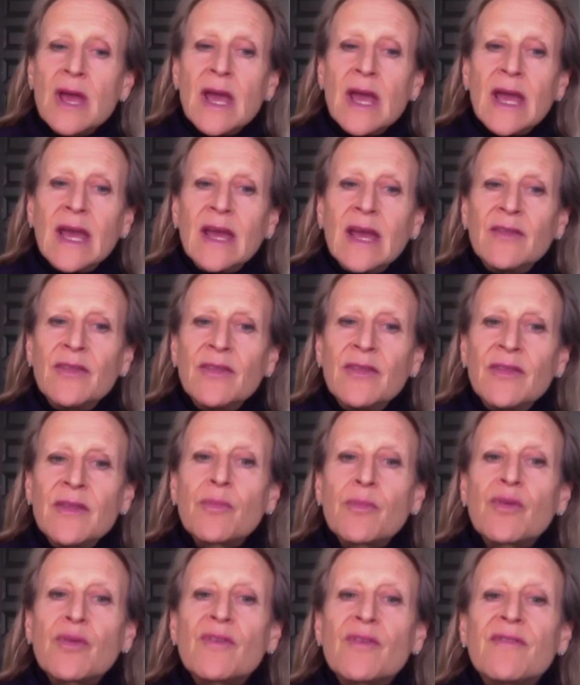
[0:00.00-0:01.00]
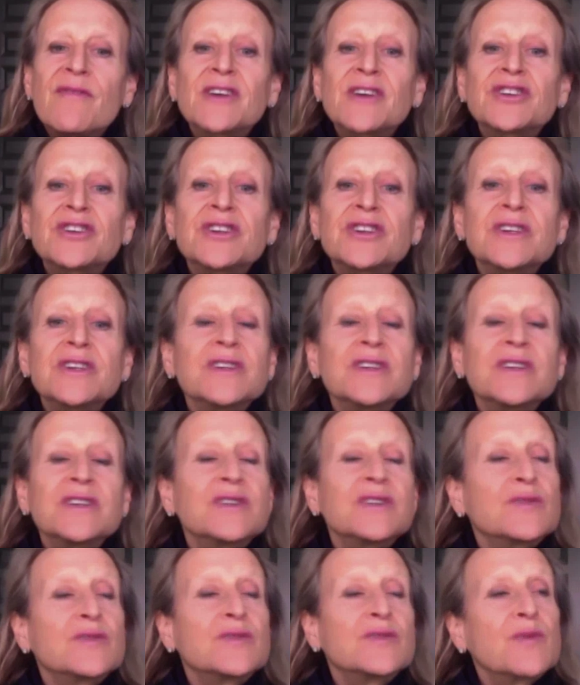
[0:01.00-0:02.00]
in the professions
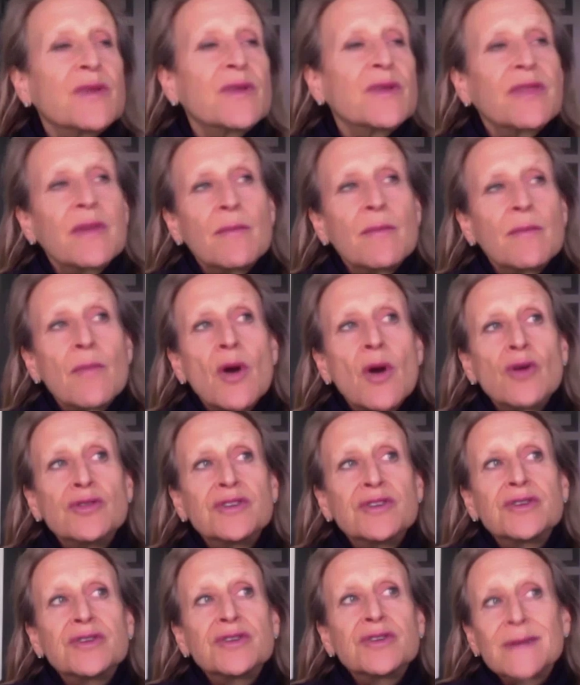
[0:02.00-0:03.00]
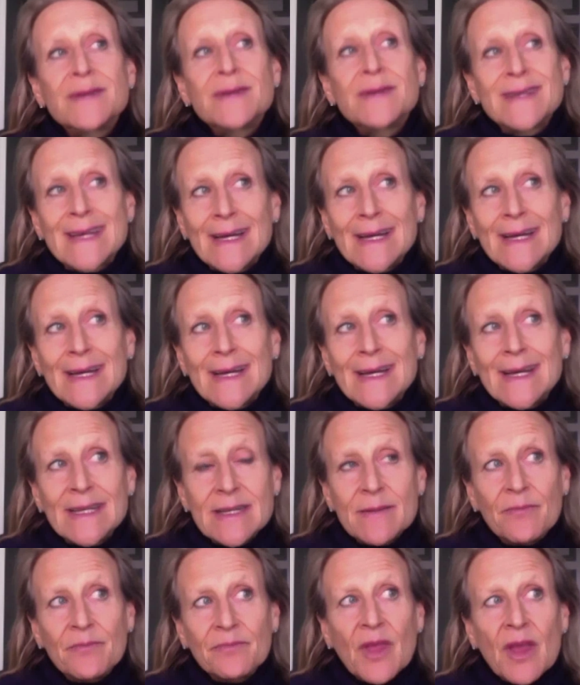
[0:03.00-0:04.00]
with the most
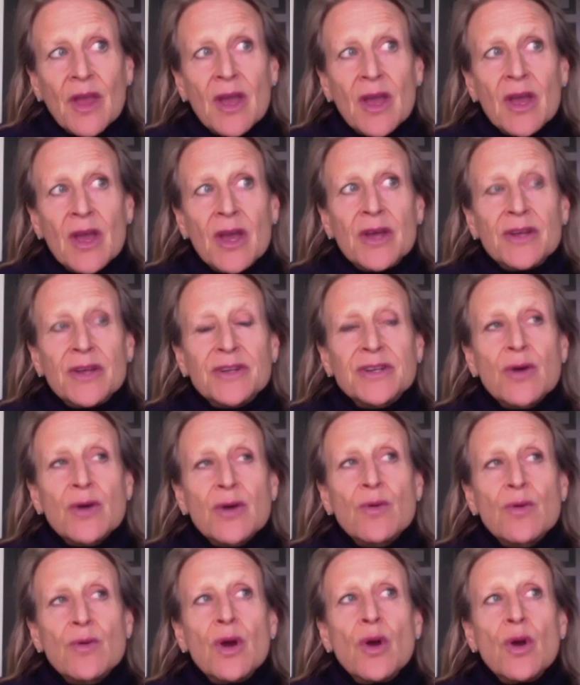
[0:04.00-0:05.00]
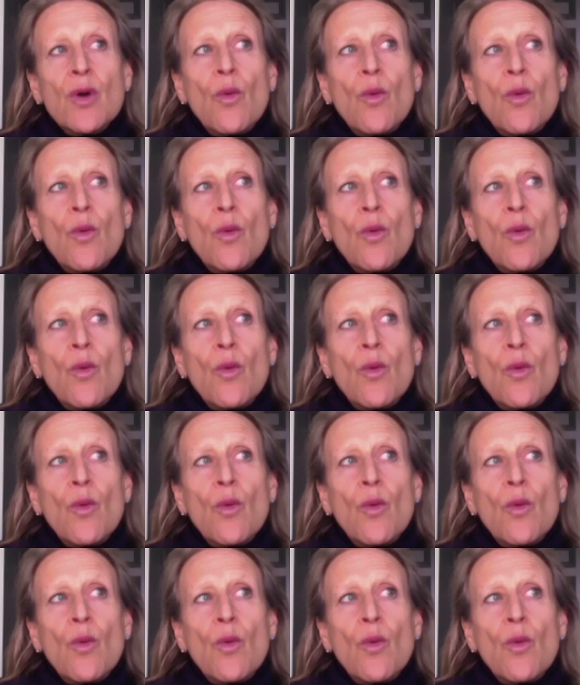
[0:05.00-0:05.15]
suicides. So